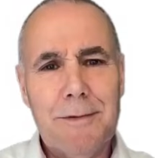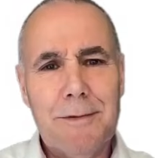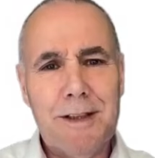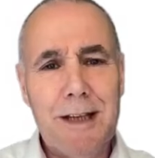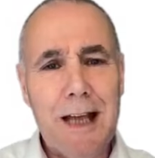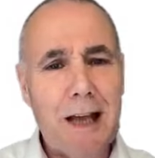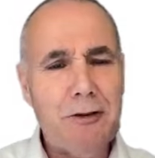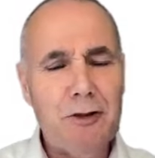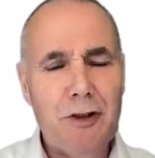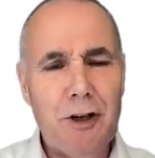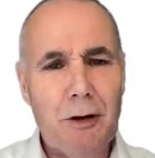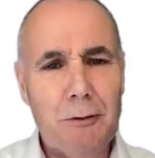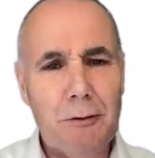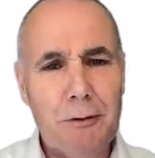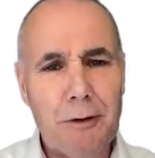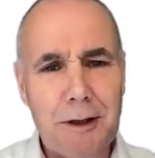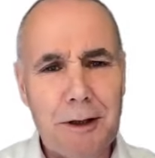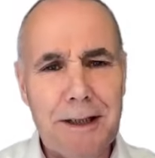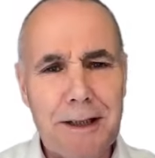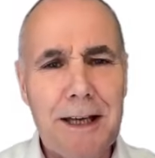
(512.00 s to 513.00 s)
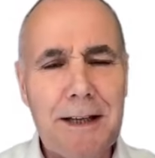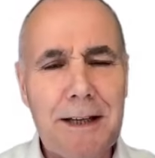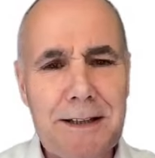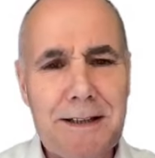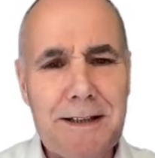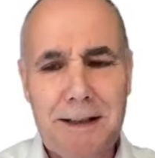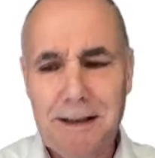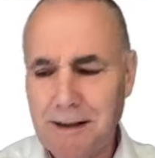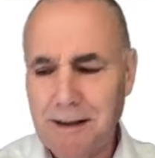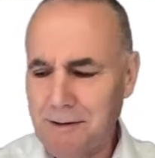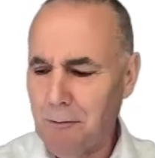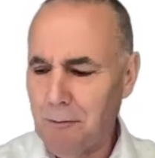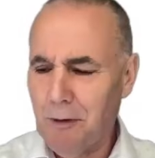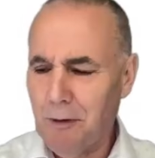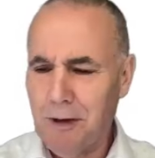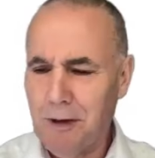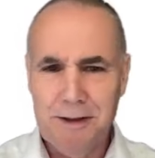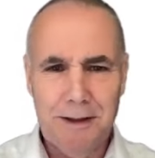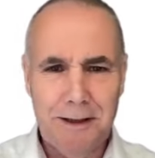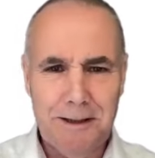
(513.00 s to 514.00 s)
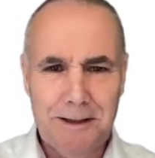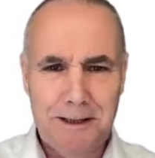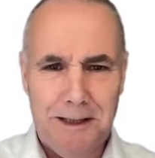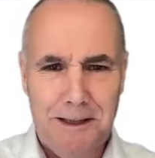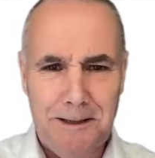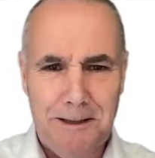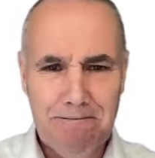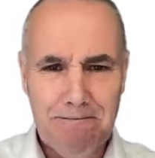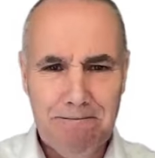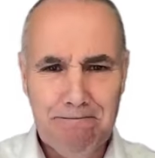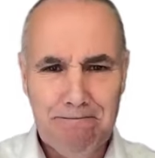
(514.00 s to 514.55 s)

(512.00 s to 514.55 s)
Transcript: Diageo, or Guinness as it was in the day.